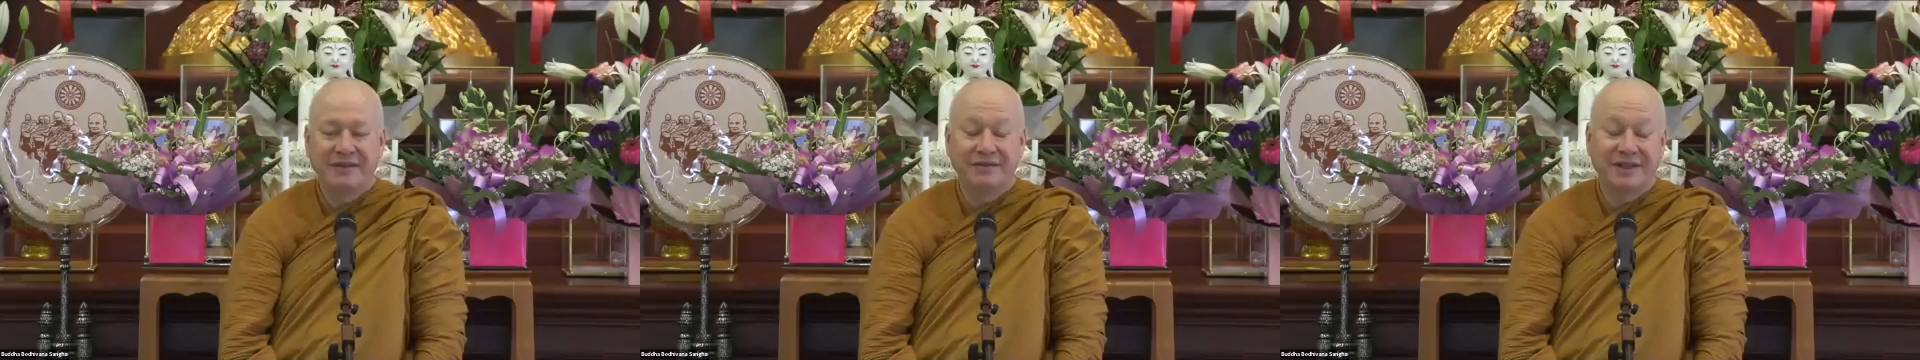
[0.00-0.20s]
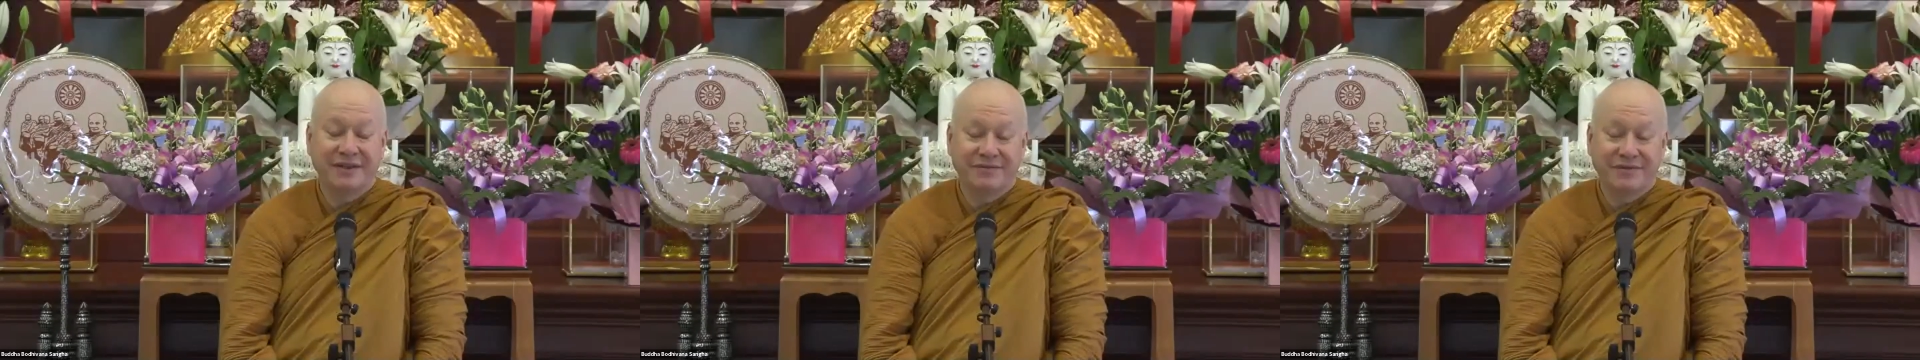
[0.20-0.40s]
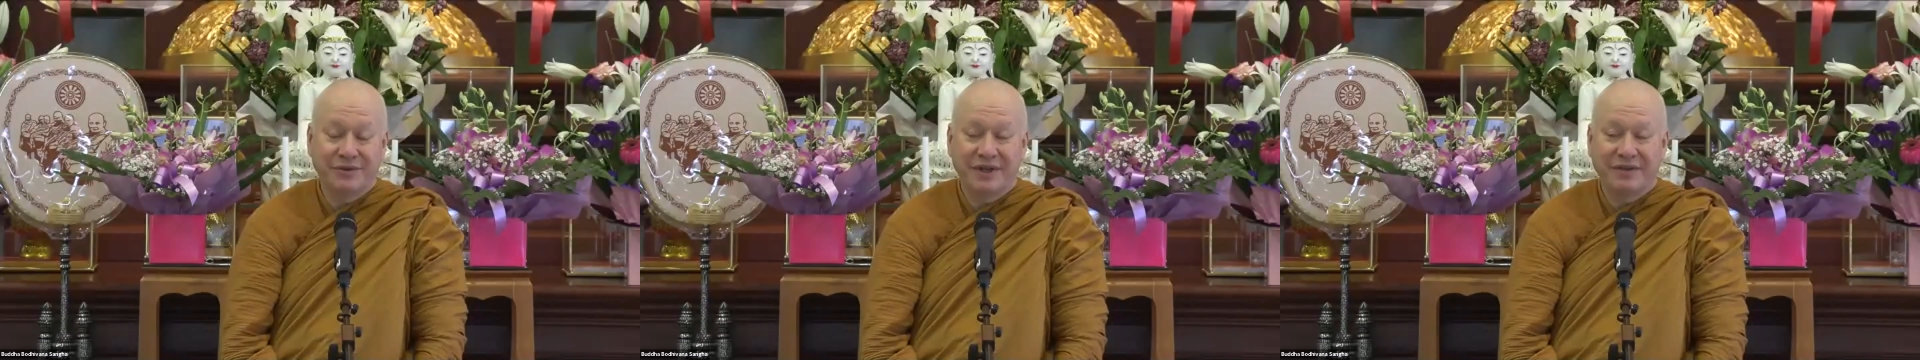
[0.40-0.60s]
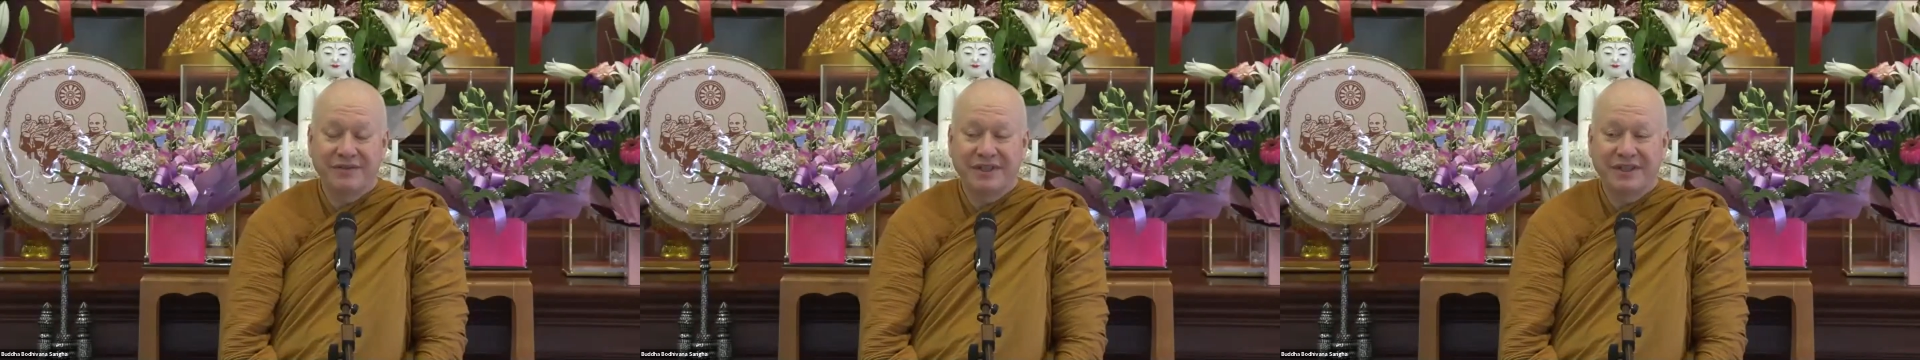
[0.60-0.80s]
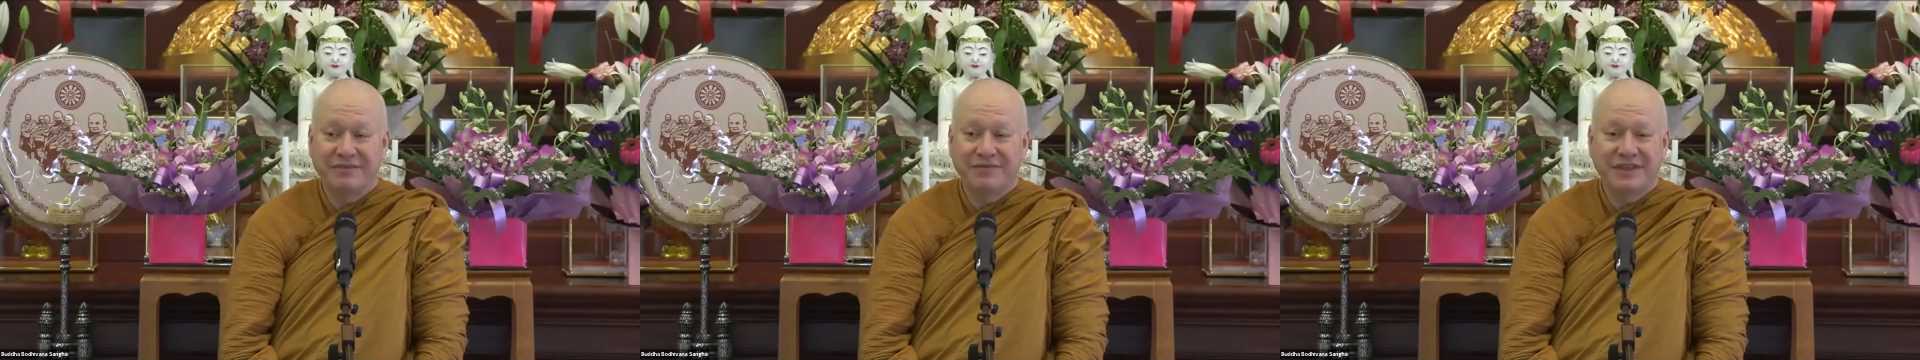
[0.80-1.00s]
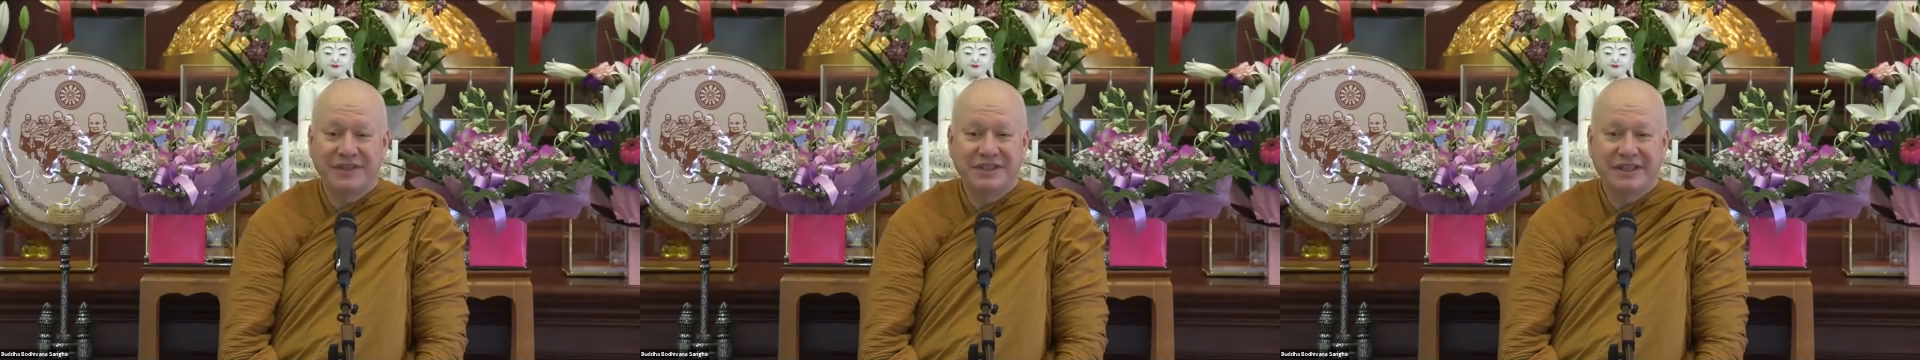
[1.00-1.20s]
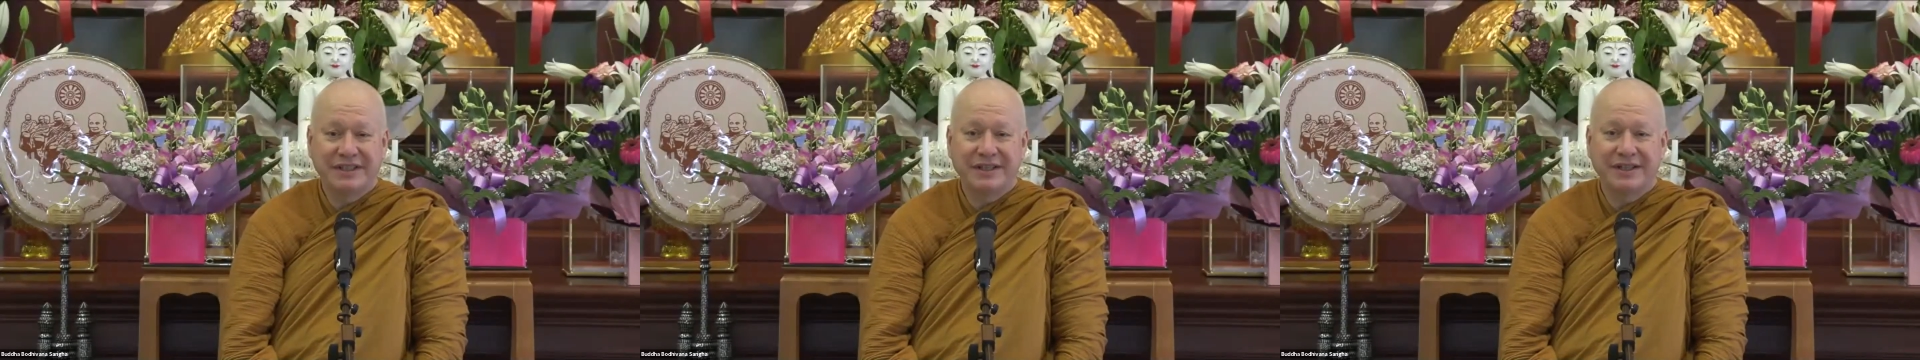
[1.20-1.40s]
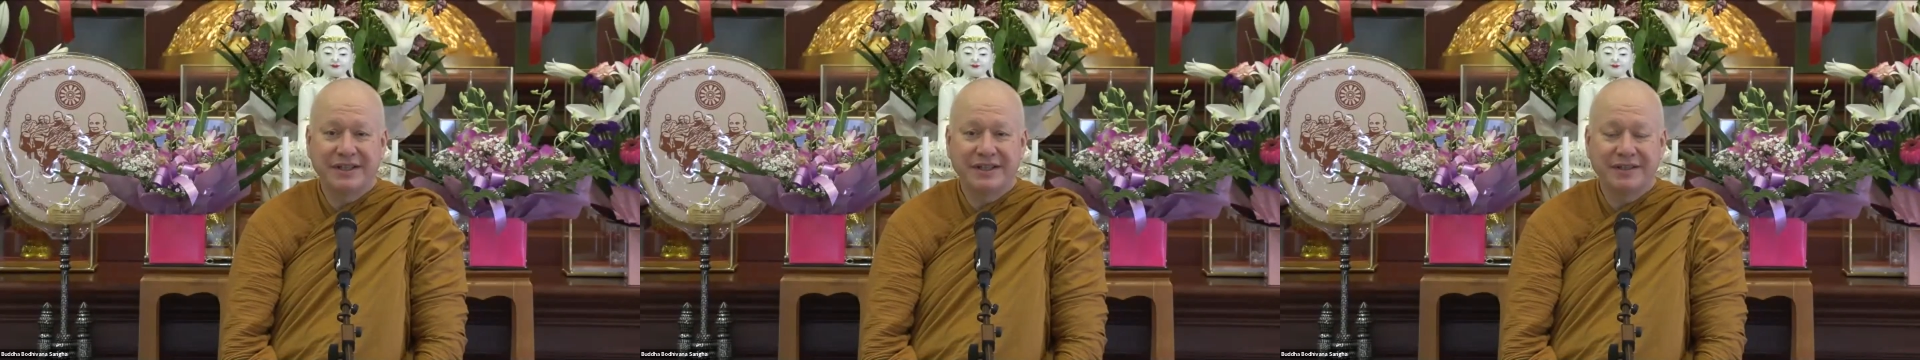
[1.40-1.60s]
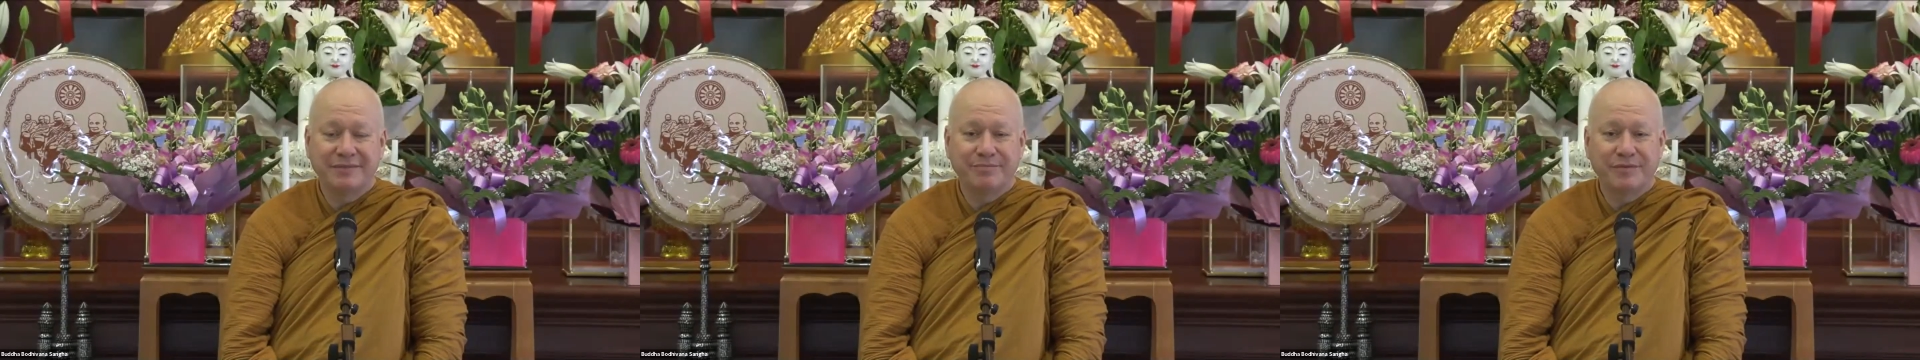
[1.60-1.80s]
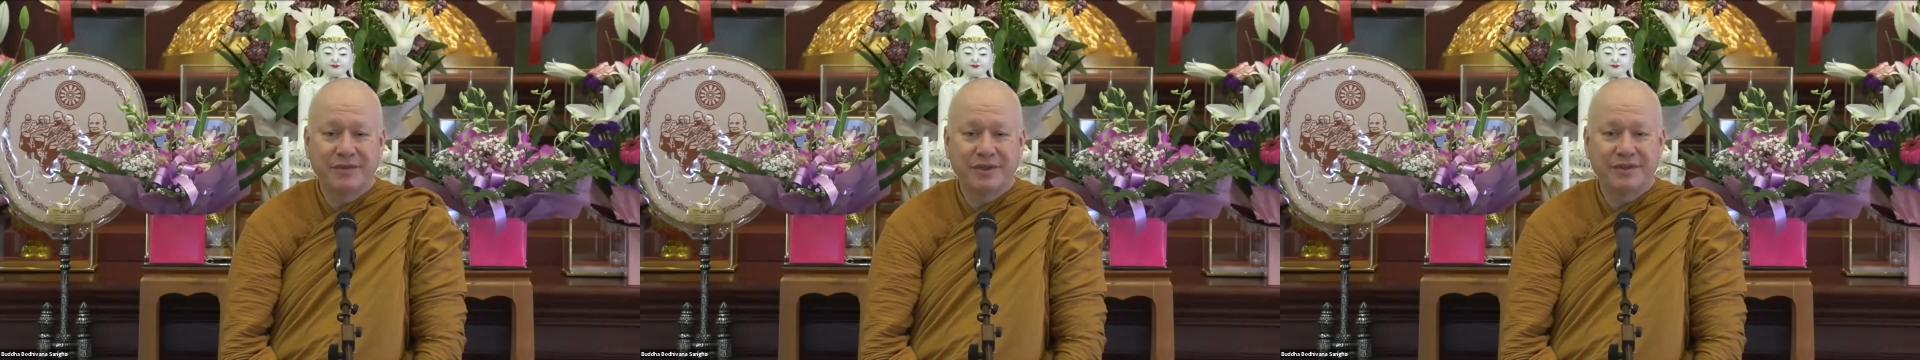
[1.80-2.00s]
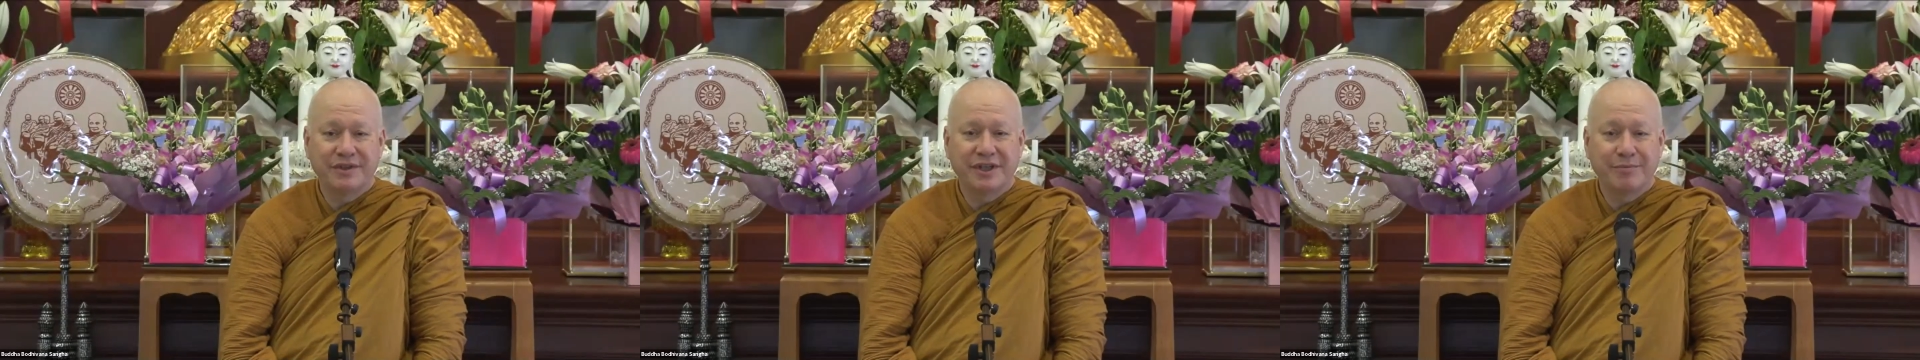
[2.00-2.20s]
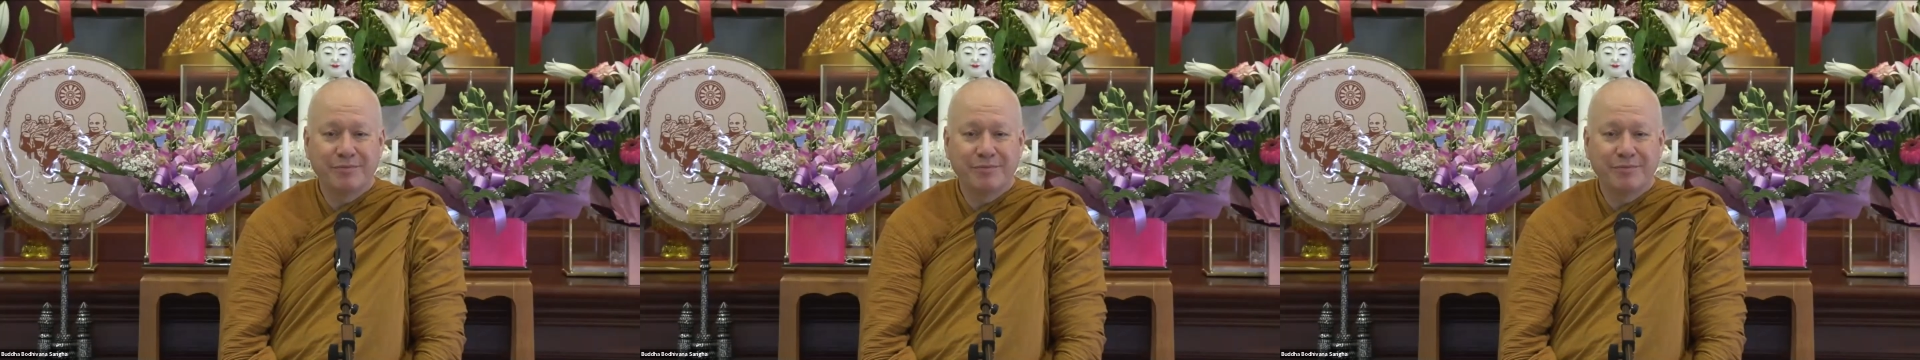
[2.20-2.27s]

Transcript: if you ever did visit the